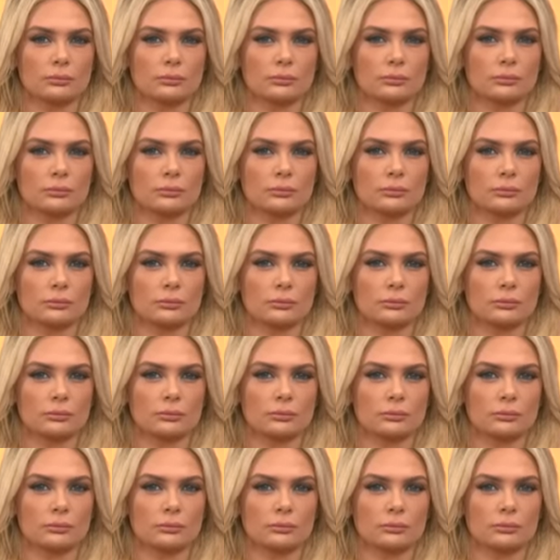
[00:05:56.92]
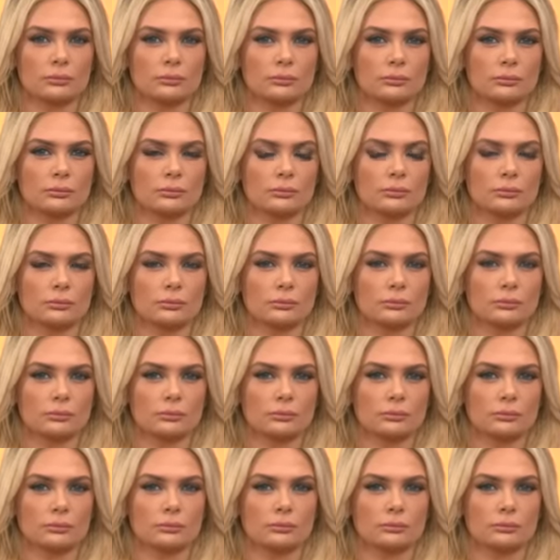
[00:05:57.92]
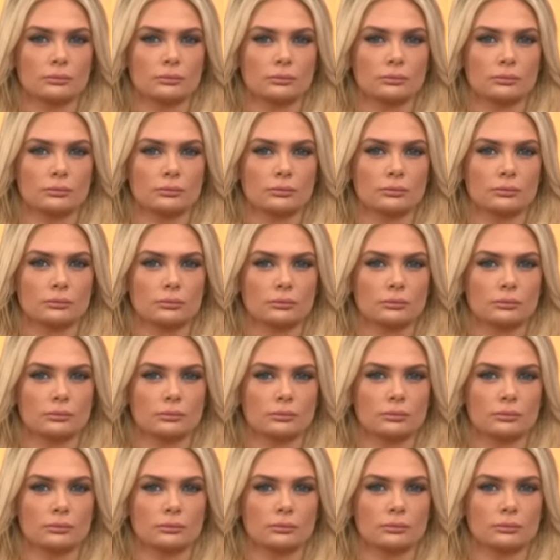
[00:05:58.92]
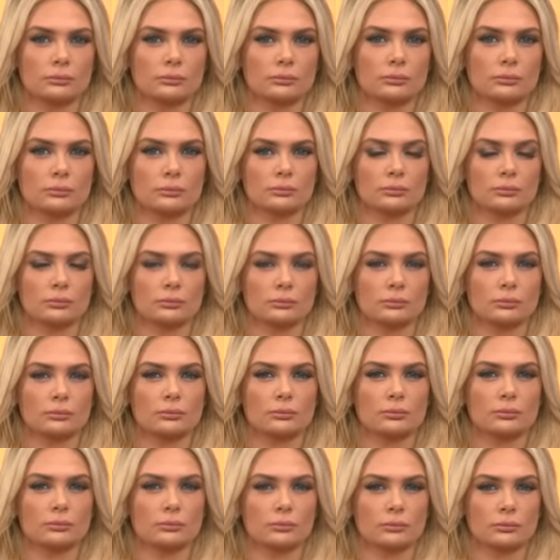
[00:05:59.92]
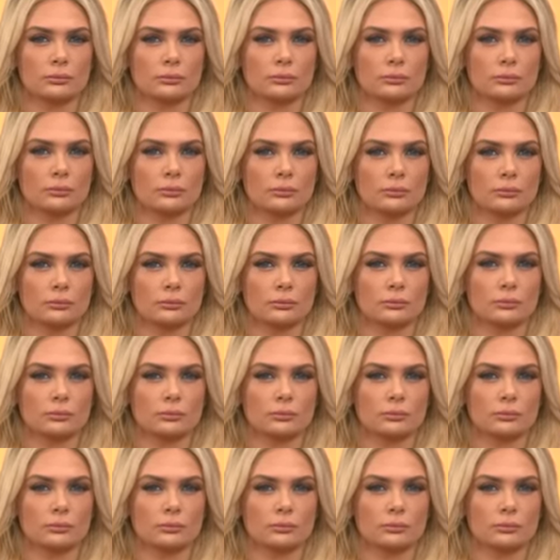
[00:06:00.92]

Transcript: (not speaking)